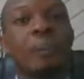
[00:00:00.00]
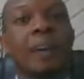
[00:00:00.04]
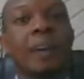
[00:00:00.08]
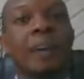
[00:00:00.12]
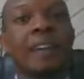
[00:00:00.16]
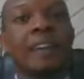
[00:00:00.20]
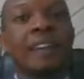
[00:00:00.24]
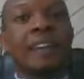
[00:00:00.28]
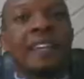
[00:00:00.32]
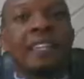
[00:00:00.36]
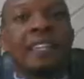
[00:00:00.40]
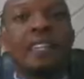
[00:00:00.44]

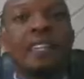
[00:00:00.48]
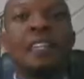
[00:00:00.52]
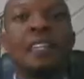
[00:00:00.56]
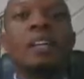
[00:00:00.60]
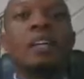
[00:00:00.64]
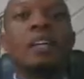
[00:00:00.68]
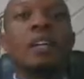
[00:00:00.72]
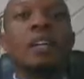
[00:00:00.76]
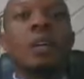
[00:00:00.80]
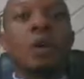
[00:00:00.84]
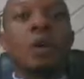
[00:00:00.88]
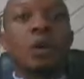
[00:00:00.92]
married
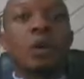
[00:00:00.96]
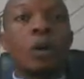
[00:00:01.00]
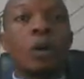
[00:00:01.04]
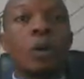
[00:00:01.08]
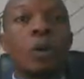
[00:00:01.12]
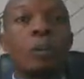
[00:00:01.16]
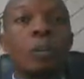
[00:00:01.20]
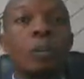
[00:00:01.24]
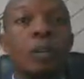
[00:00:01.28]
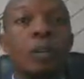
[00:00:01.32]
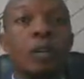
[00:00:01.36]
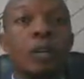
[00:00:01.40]

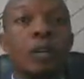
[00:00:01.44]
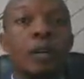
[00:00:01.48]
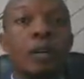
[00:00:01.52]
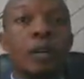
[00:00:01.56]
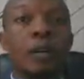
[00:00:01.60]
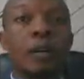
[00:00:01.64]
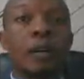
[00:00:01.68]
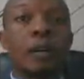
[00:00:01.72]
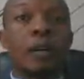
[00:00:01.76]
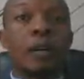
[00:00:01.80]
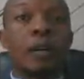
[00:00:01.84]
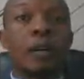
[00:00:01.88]
come
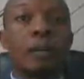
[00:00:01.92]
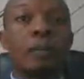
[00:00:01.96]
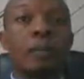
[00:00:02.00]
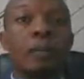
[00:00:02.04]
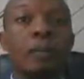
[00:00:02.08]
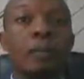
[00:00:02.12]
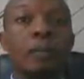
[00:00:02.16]
uh,